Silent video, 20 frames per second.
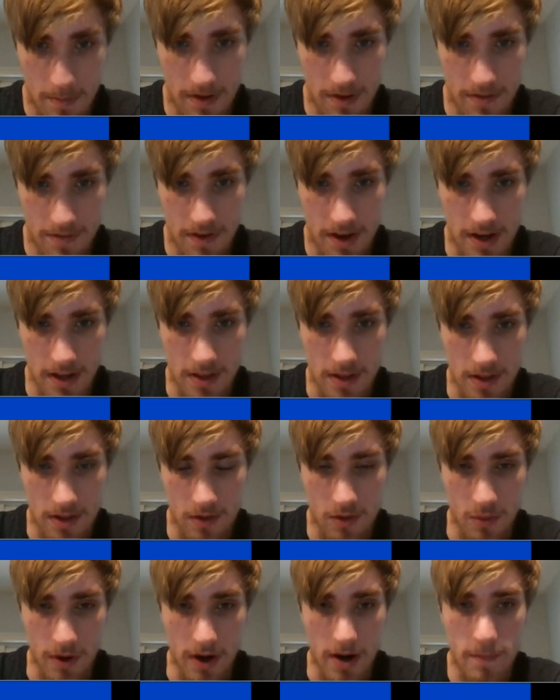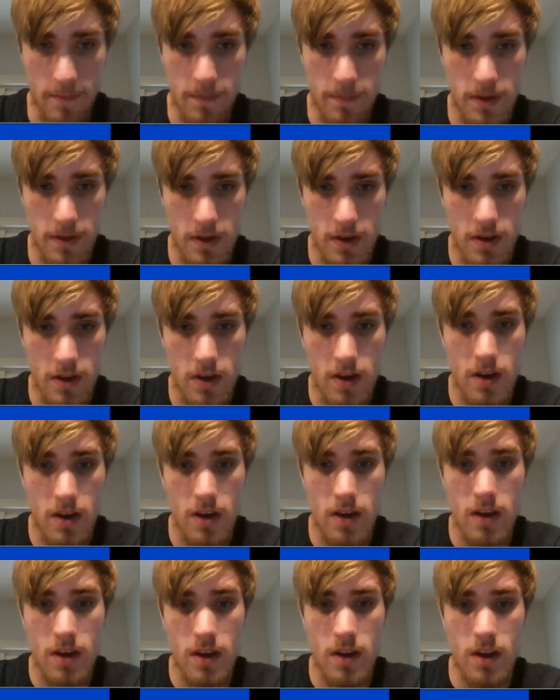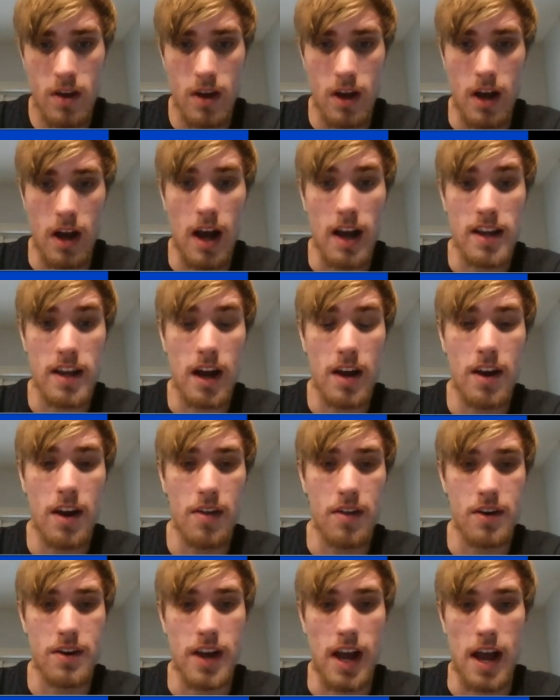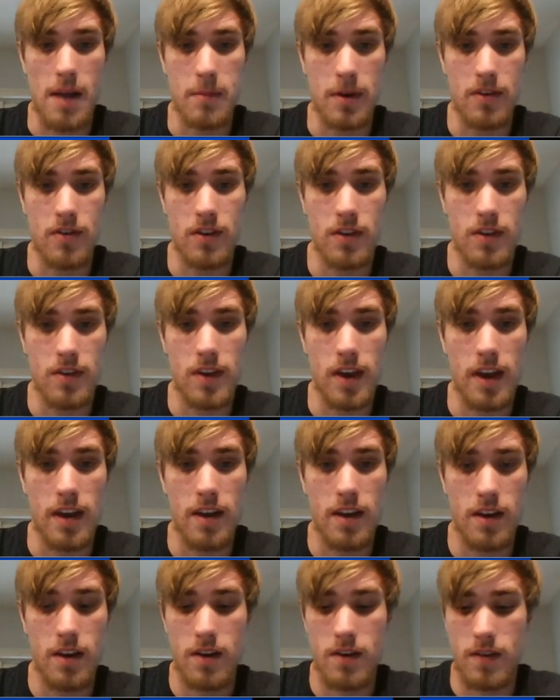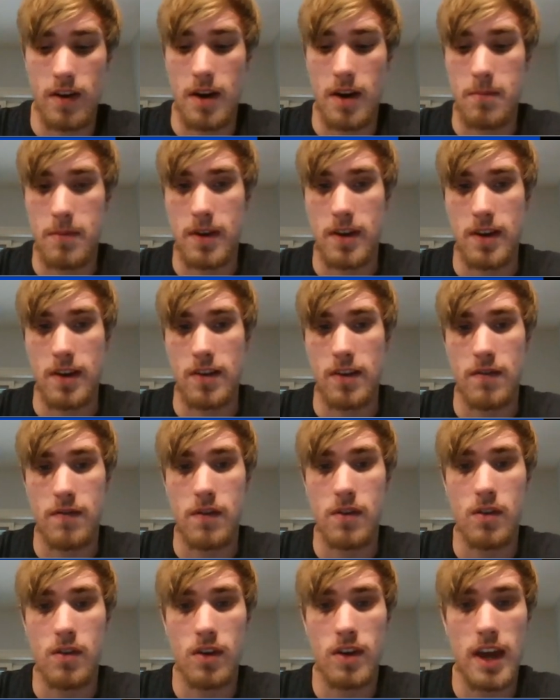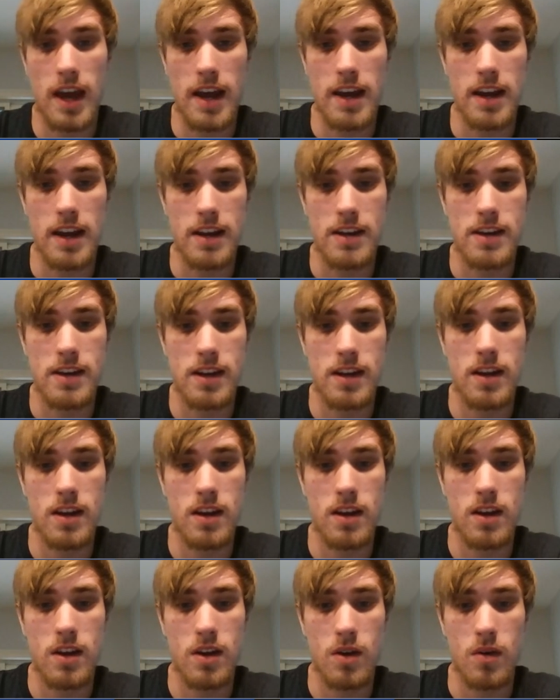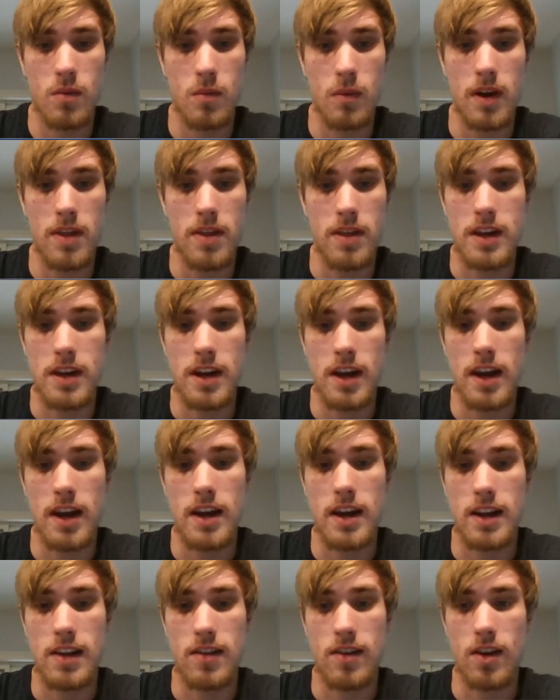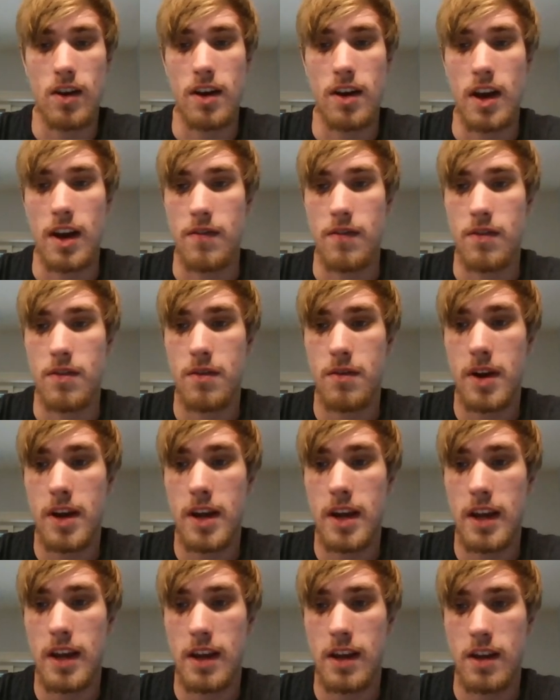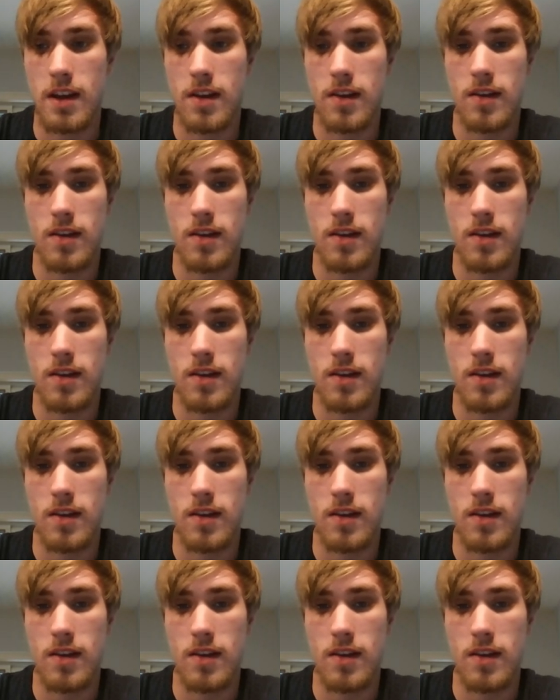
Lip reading: I'm defending this square. Another time, I should say, right? Because if you look at it, when the knight is on f3,